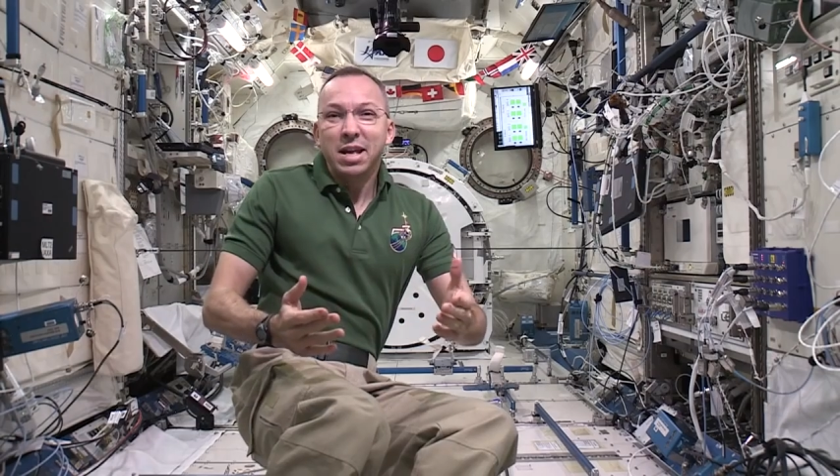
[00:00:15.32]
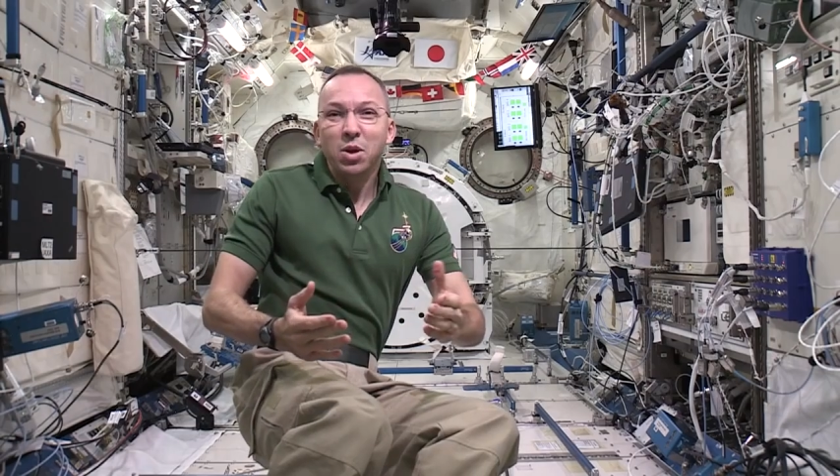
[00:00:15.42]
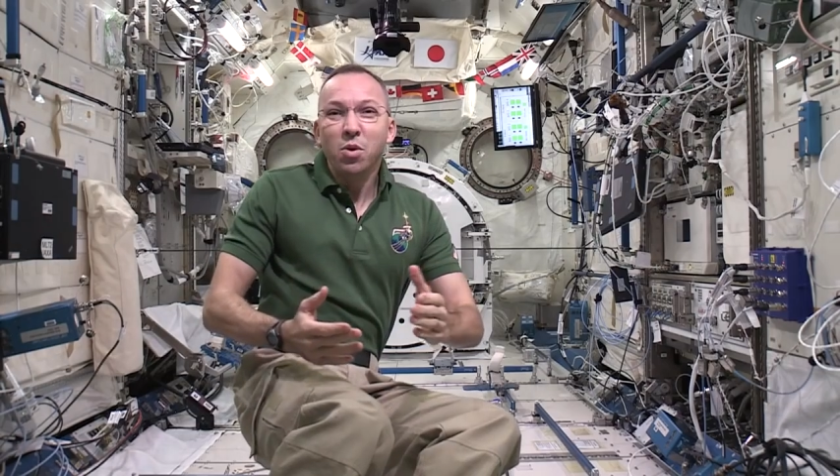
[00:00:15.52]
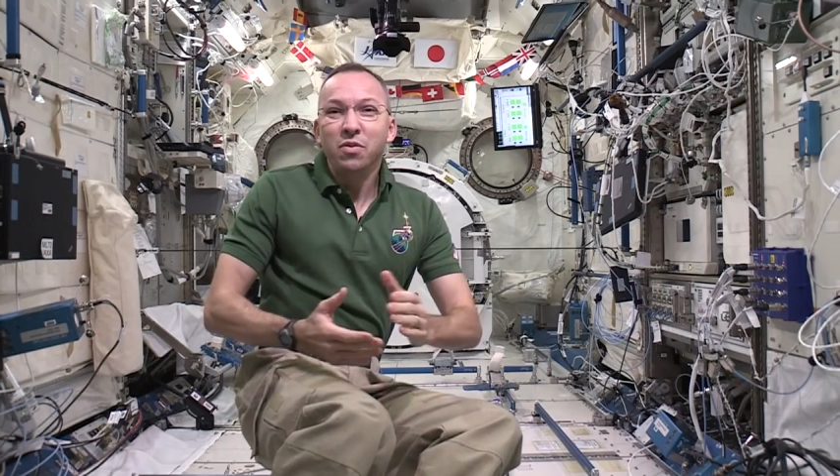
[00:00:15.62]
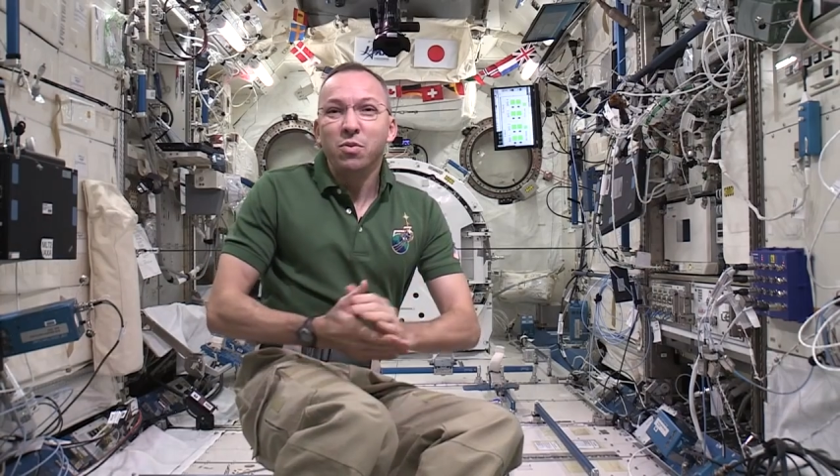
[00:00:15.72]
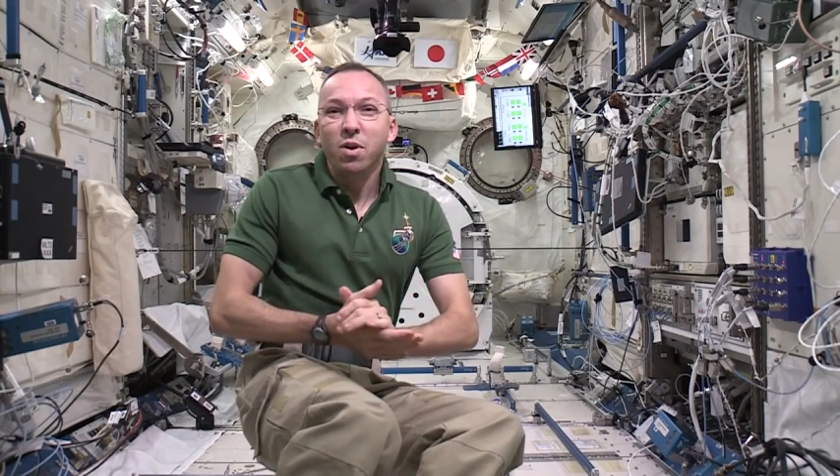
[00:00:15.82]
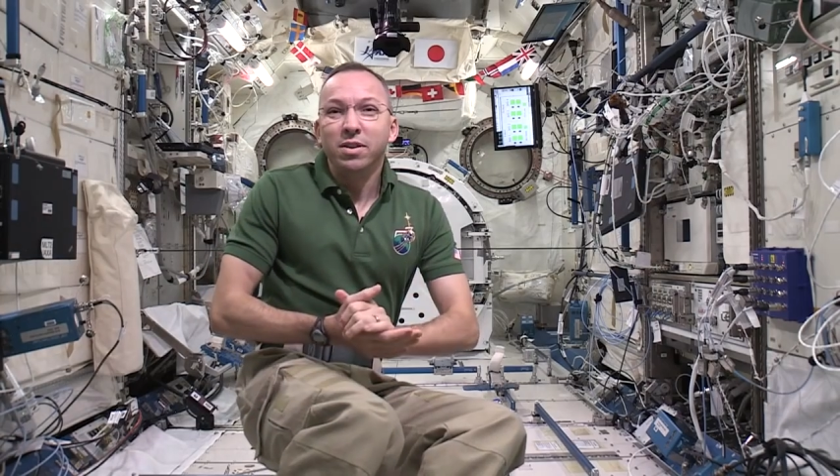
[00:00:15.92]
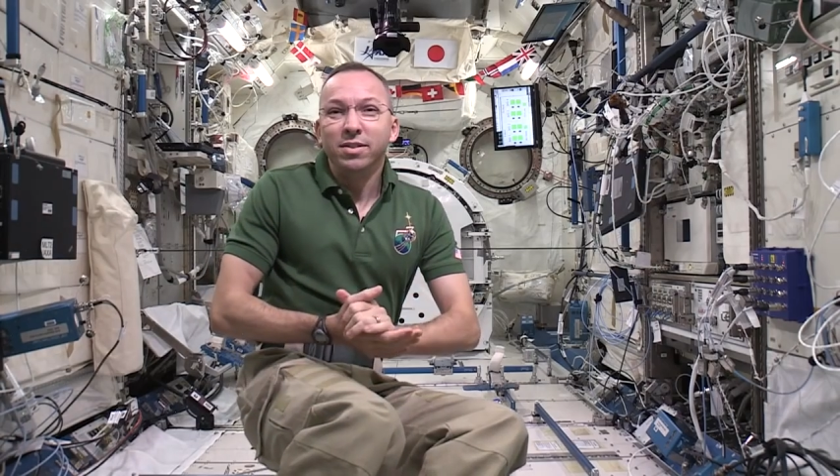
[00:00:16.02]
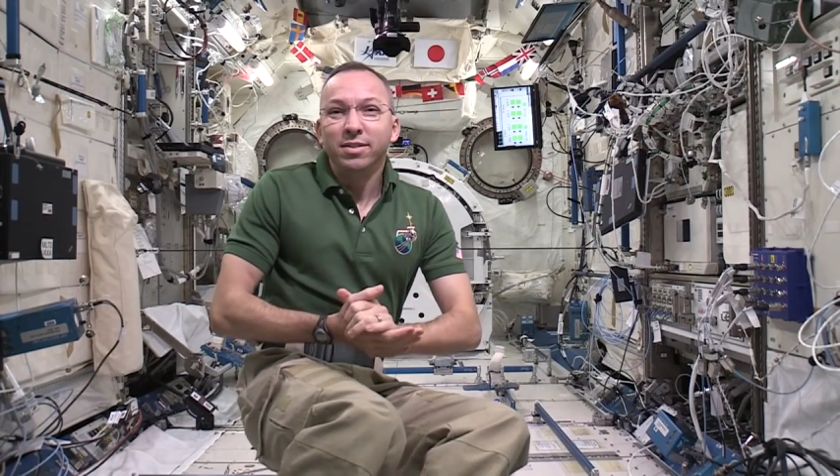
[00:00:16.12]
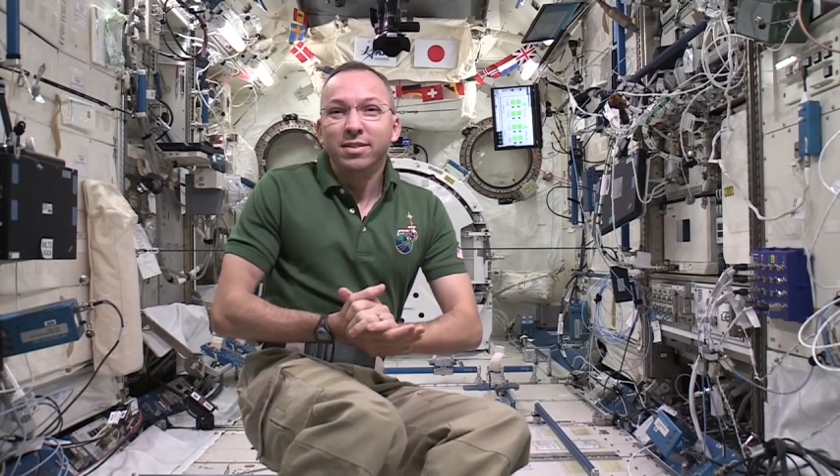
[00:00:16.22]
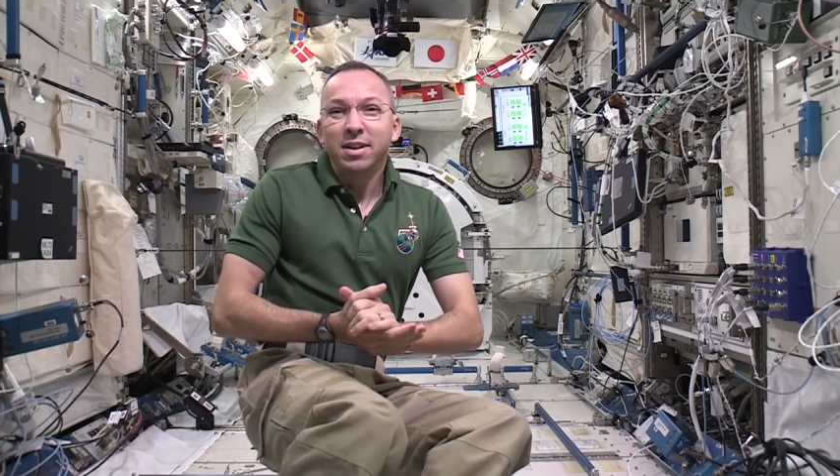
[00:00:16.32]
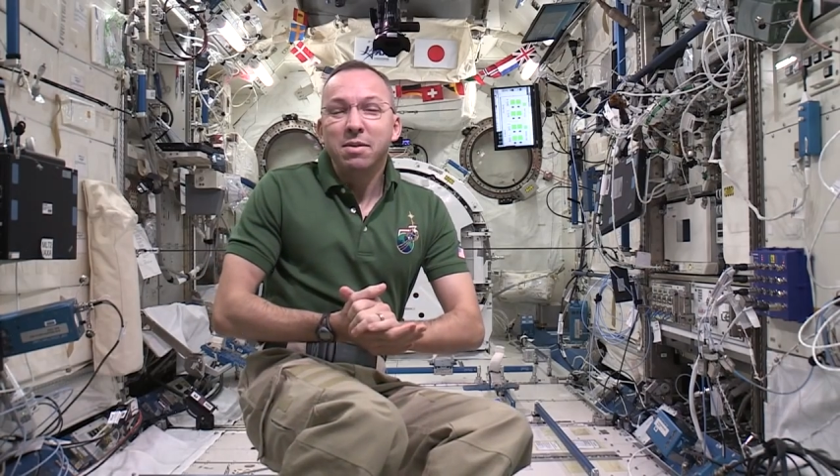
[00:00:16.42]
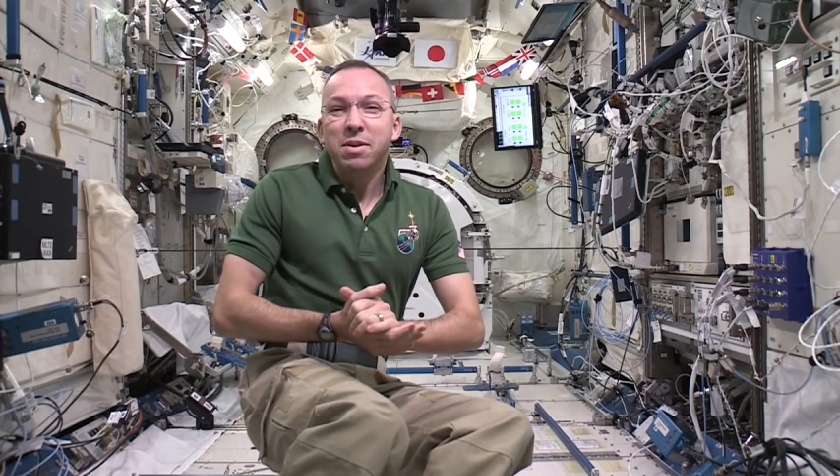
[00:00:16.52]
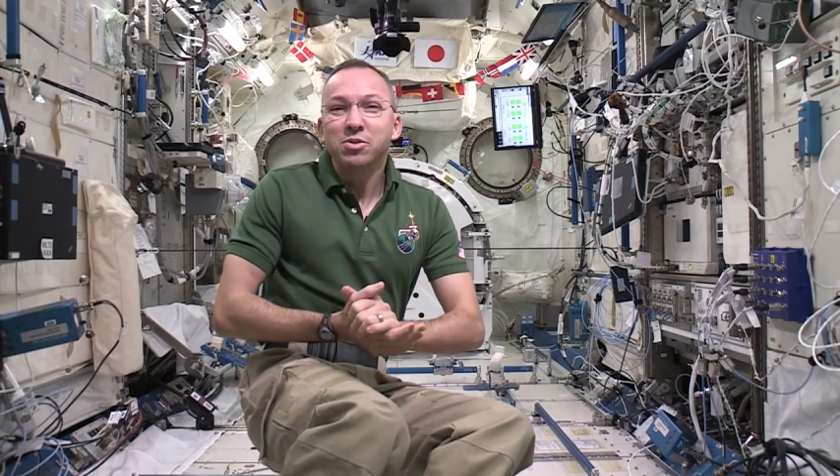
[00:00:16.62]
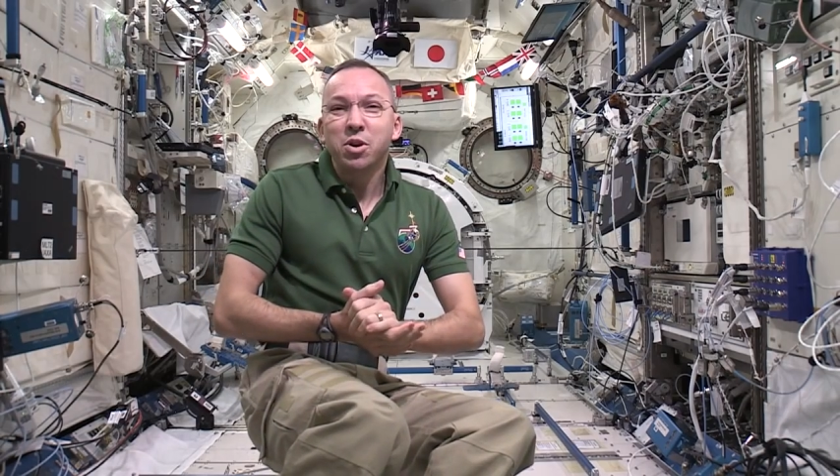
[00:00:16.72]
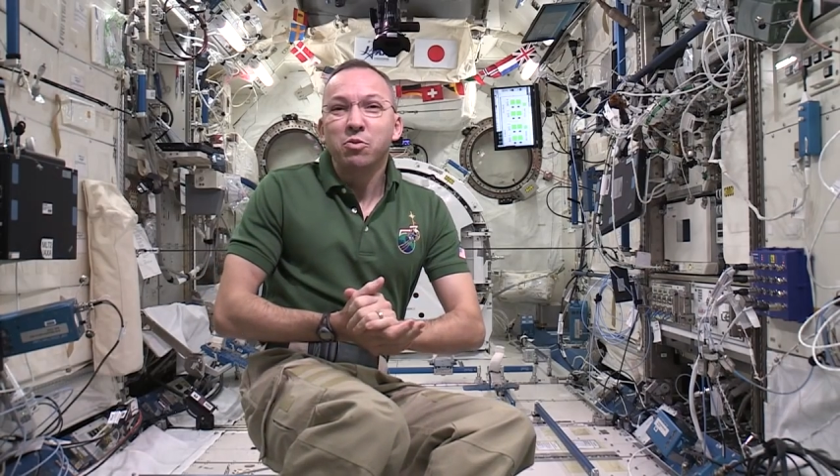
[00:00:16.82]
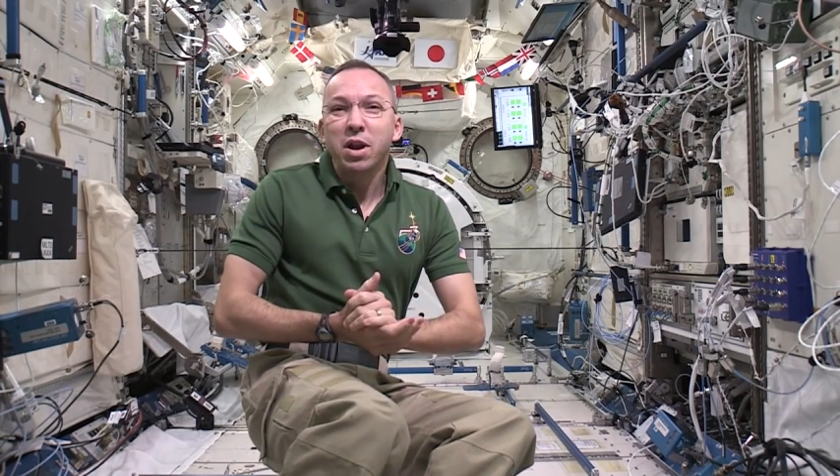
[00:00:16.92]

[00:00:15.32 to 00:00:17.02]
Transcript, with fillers: Hello everyone, I'm astronaut